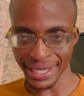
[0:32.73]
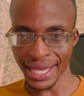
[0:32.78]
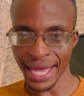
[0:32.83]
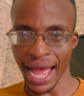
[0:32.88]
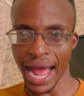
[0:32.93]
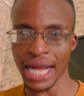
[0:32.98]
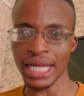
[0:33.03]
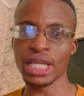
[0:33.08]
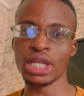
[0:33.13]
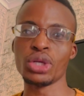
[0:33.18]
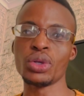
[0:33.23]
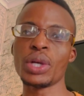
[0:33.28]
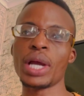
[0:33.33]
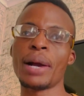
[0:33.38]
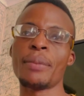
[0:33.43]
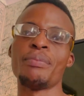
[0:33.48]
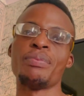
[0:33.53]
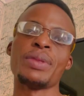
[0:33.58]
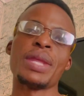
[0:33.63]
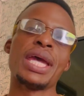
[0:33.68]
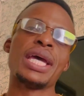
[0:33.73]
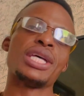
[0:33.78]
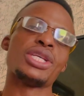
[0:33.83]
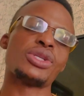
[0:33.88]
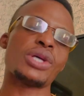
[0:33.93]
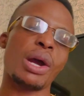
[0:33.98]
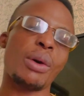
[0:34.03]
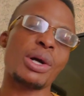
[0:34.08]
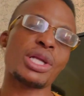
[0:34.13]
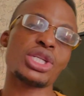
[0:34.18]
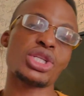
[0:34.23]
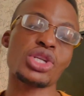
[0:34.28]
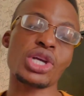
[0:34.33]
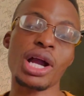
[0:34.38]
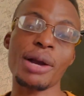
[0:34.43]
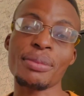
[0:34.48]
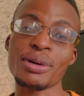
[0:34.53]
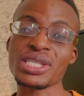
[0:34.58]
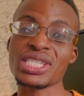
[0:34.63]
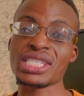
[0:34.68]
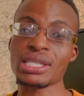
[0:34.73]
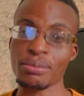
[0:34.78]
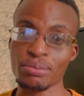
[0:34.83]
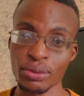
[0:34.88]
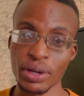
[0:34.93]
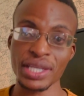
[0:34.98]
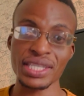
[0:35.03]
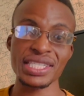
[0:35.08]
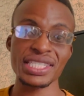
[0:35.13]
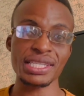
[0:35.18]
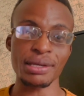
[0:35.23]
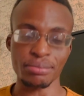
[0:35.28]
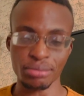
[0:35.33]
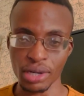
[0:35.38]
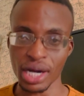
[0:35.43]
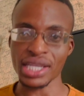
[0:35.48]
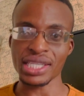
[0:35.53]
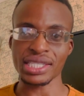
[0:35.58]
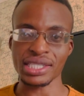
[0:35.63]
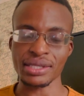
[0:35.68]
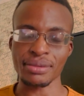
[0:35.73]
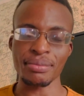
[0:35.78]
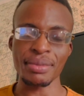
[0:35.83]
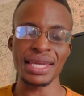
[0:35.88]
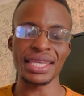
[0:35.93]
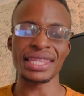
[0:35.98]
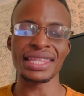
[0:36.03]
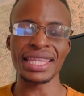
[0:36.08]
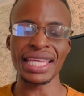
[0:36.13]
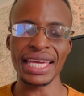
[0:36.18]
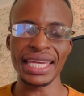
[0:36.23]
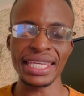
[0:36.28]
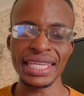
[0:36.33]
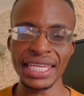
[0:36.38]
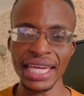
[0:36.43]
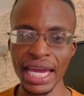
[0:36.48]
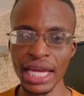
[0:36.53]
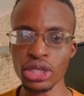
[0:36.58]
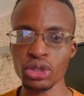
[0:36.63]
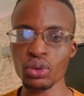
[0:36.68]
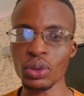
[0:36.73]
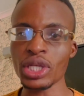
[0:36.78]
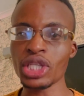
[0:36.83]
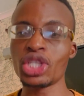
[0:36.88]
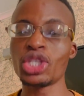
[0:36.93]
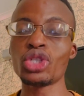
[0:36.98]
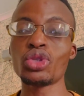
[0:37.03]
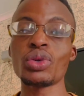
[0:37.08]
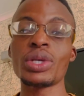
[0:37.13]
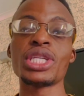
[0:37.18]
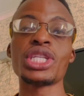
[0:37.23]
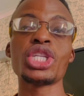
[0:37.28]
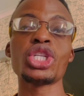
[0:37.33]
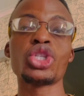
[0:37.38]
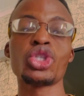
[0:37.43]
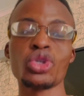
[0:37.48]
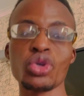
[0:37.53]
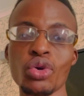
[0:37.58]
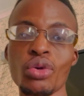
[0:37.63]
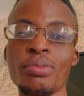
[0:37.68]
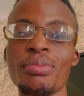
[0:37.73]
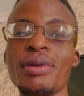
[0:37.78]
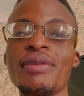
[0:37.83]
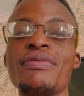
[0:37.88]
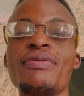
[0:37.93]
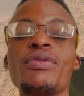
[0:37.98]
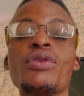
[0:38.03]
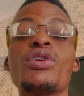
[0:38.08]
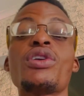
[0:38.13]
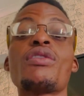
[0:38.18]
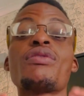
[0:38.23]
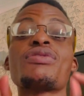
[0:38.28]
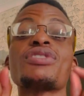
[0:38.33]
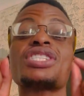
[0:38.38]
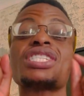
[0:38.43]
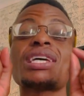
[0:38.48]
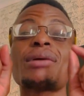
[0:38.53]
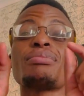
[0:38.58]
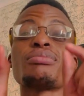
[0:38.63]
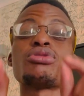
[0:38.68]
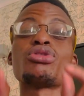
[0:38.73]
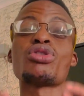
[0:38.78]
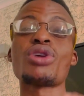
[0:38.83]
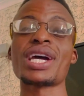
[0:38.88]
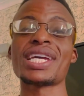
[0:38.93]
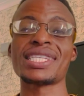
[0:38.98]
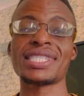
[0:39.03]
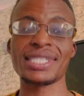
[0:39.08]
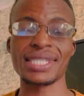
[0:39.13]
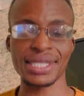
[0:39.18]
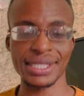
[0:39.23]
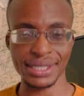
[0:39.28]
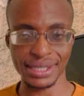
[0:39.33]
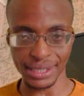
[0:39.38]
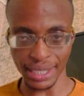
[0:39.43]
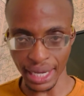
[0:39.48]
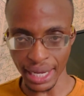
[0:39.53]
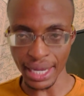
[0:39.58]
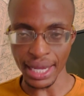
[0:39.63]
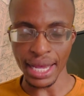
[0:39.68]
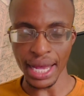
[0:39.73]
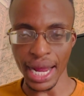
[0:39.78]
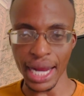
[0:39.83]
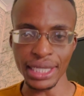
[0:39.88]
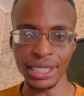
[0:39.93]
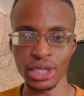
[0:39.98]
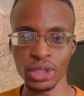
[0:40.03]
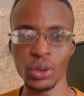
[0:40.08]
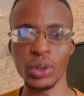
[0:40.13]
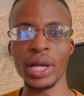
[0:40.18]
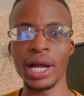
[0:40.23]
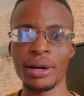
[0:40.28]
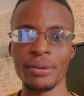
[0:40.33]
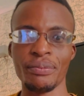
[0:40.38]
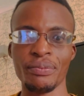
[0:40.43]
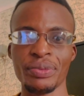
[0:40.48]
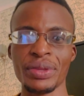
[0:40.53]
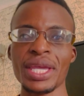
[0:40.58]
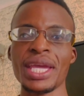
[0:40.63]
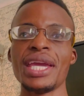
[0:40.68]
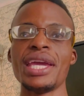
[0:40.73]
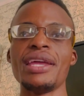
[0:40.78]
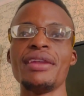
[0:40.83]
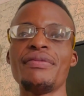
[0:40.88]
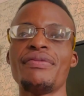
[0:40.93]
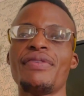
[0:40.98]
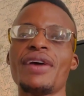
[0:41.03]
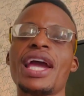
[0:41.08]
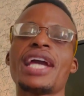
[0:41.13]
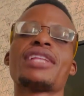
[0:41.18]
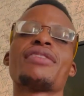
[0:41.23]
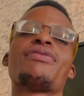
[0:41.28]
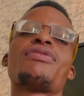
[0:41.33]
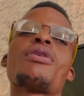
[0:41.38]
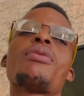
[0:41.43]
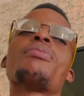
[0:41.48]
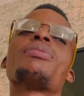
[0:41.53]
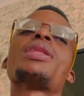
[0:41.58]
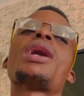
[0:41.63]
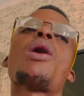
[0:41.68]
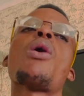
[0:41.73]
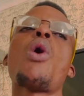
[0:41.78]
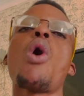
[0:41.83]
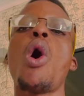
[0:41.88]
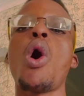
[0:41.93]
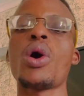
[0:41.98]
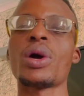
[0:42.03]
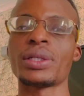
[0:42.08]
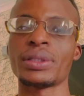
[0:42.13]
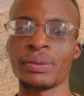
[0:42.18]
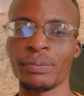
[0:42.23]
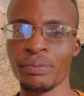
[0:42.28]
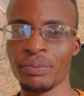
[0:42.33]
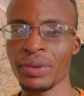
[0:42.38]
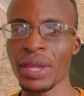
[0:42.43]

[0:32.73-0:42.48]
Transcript: Hallelujah. So I want to talk about surprises, surprises. May the year 2022 be full of surprises. Hallelujah. In fact, from now on,